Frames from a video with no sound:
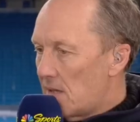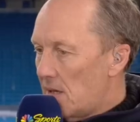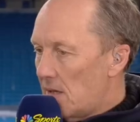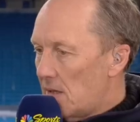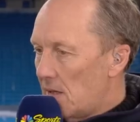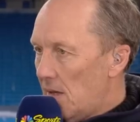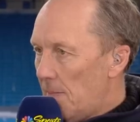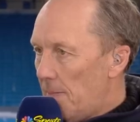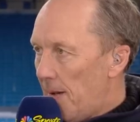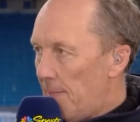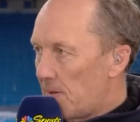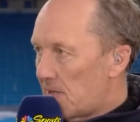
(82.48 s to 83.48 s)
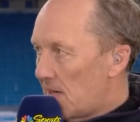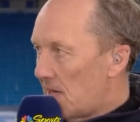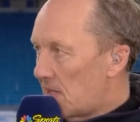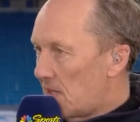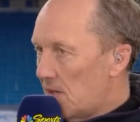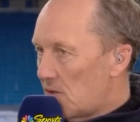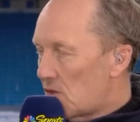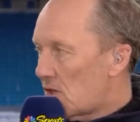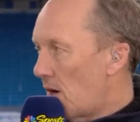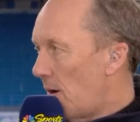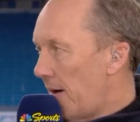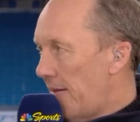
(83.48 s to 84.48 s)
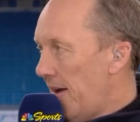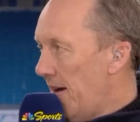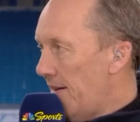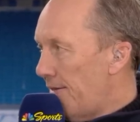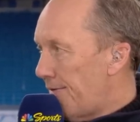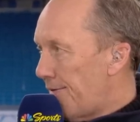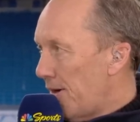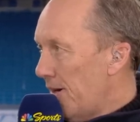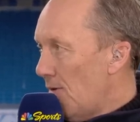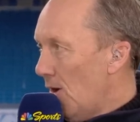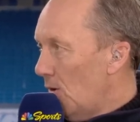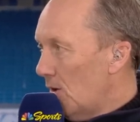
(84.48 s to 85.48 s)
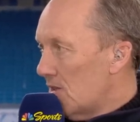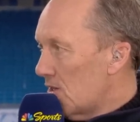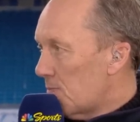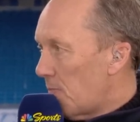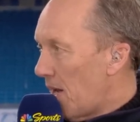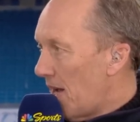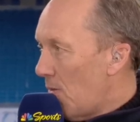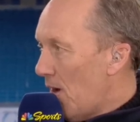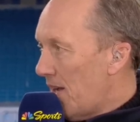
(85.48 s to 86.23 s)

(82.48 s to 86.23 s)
that uh, Pep had said to you, just go out there and have a free roll and just play where